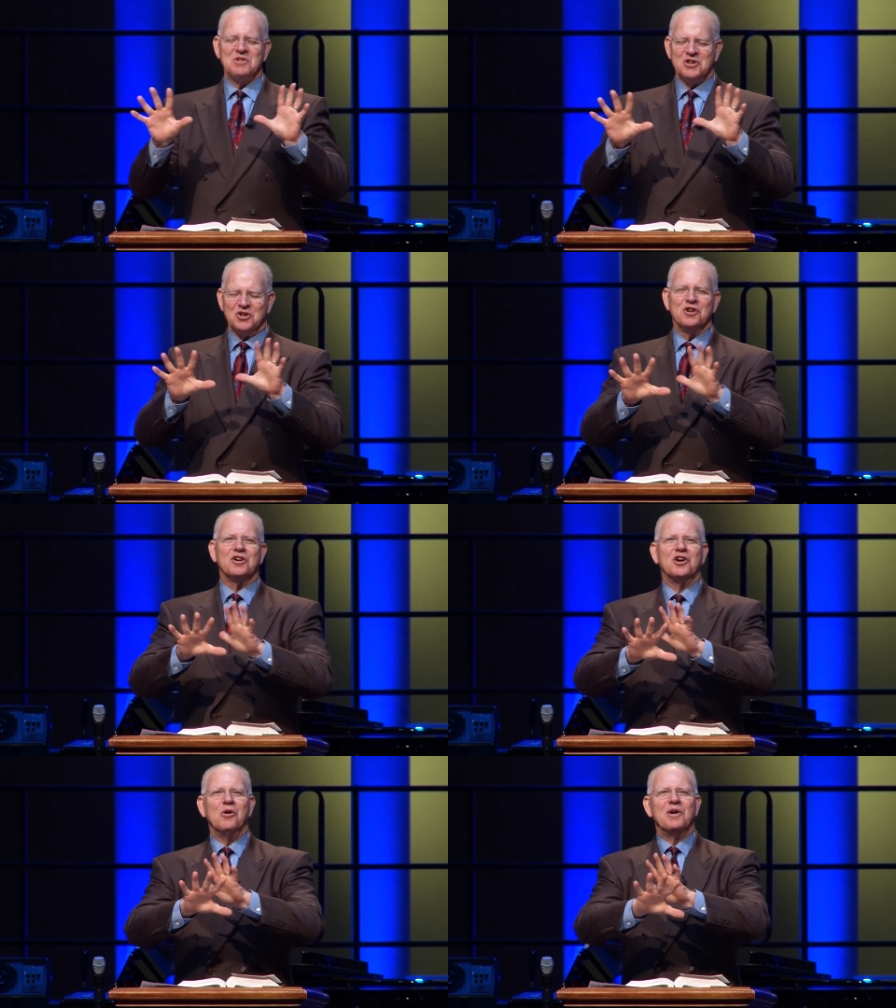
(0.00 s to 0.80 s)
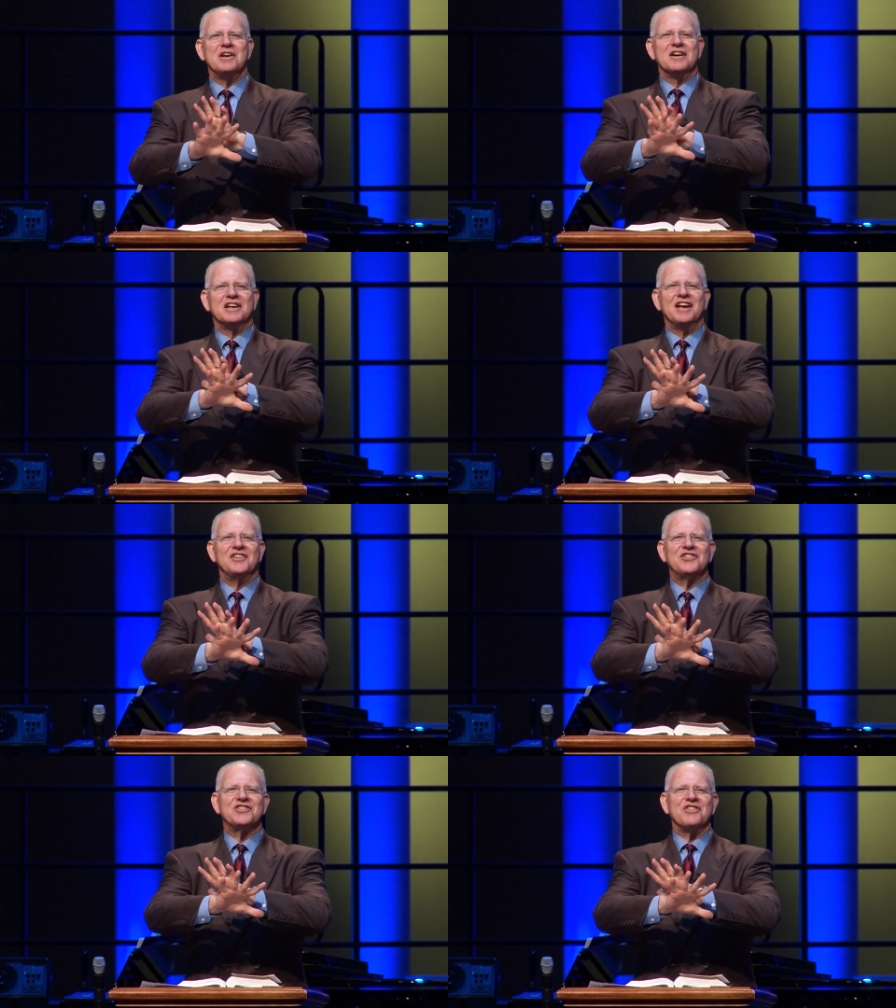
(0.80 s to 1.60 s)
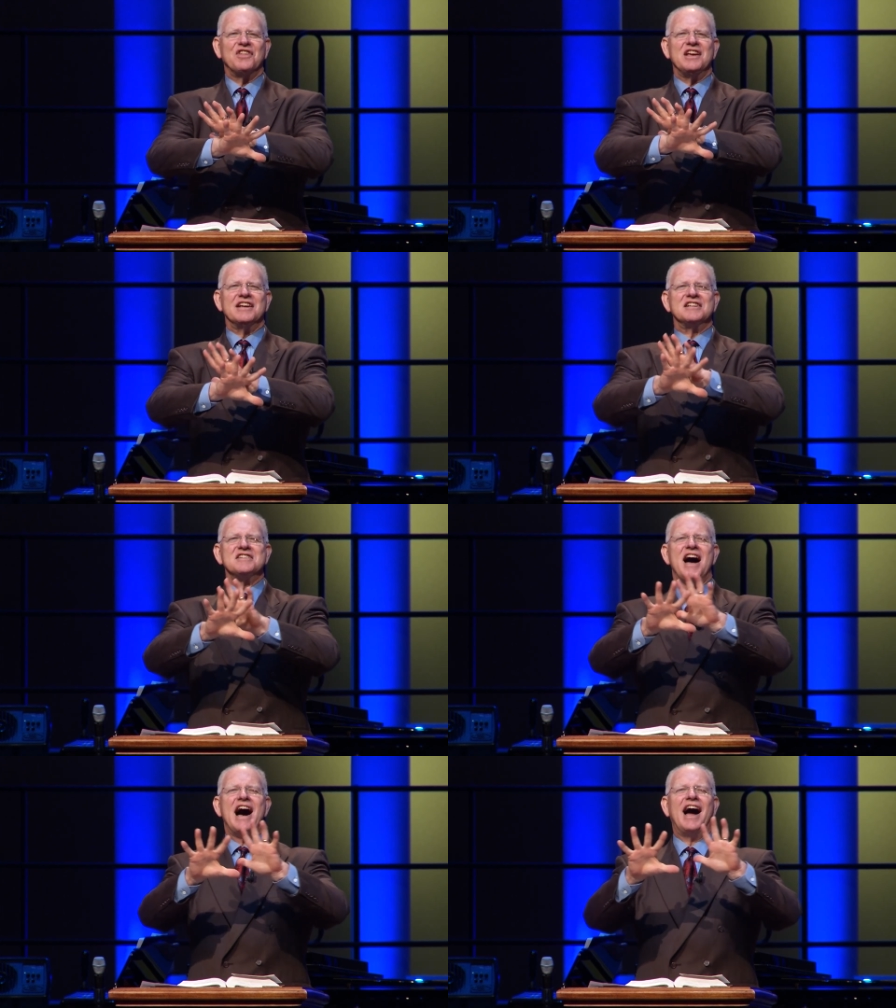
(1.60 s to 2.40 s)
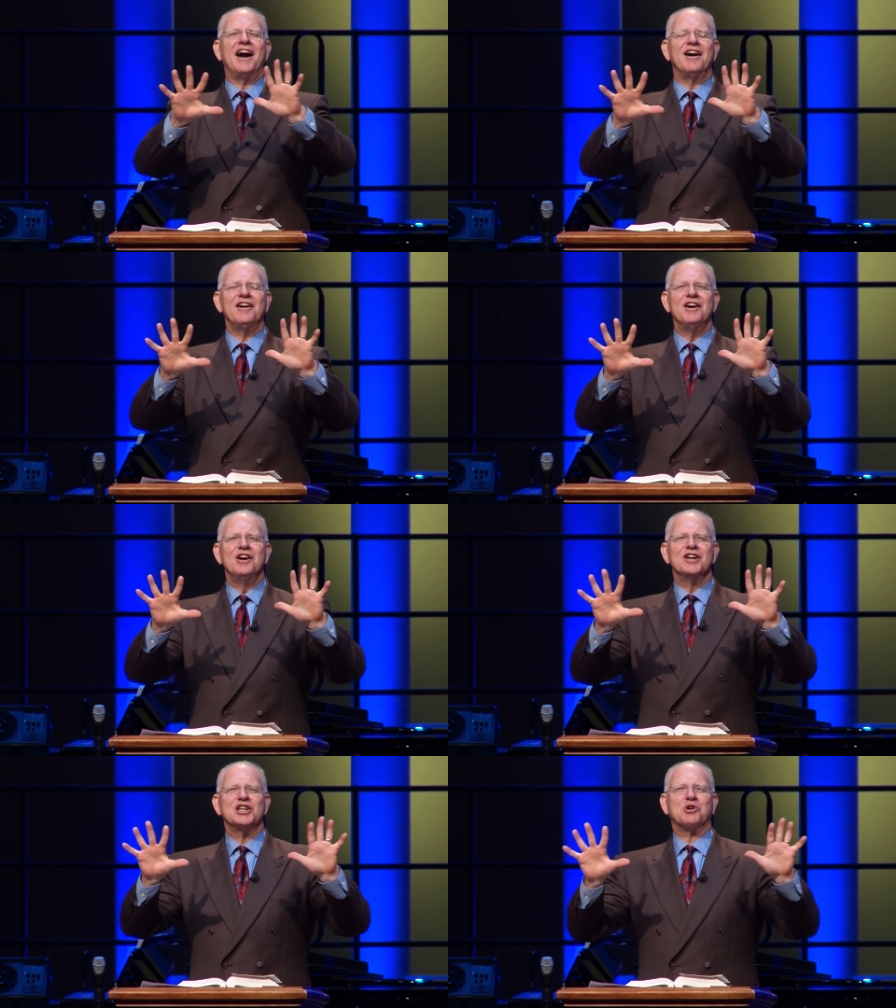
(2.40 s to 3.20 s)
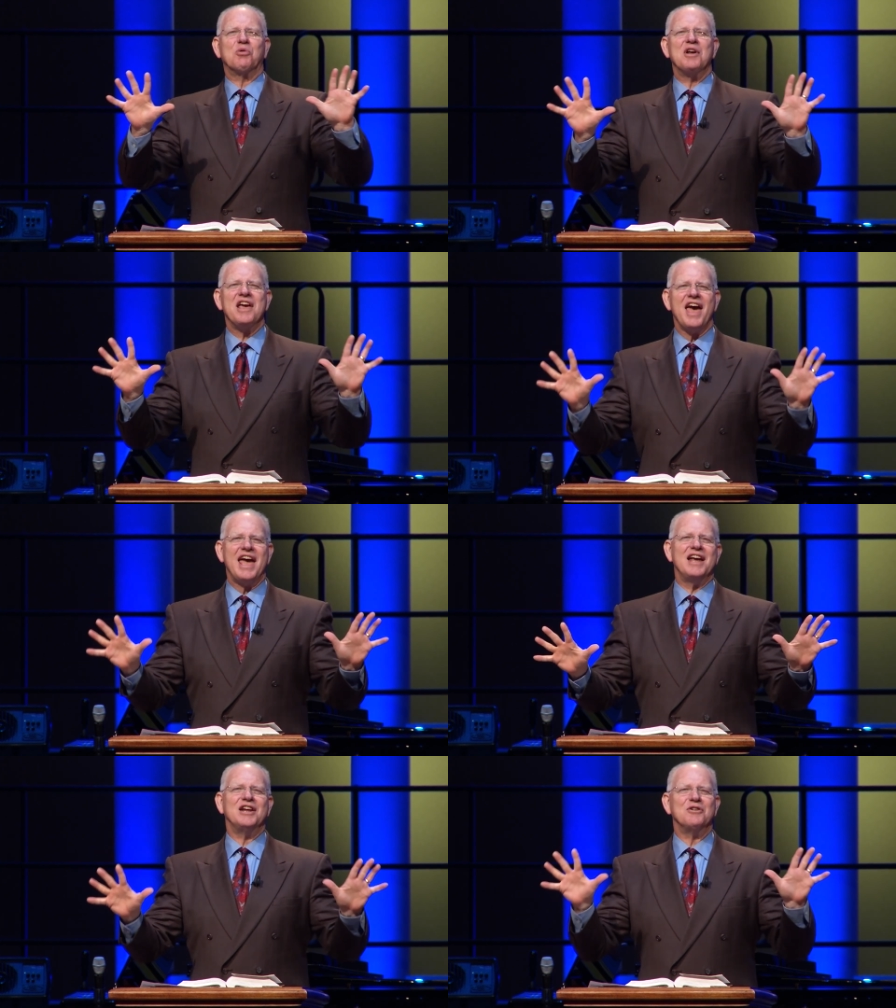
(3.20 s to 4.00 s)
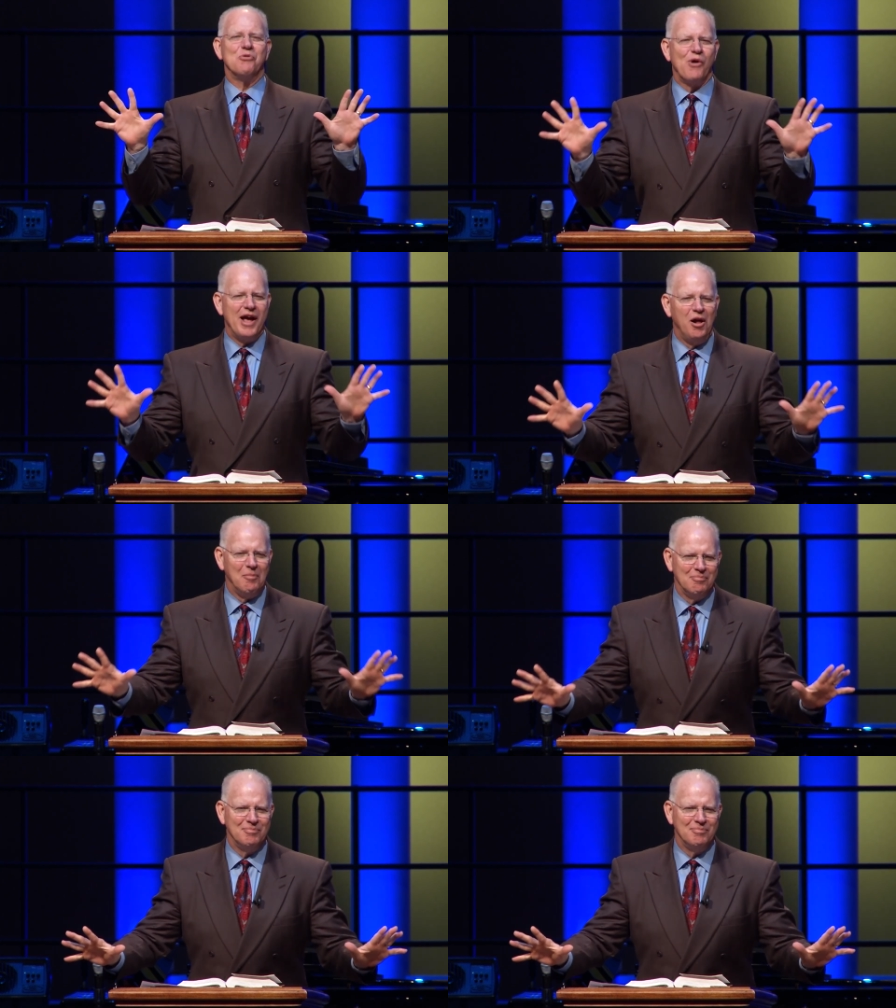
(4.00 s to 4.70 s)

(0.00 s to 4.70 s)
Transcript: you're going against the entire created realm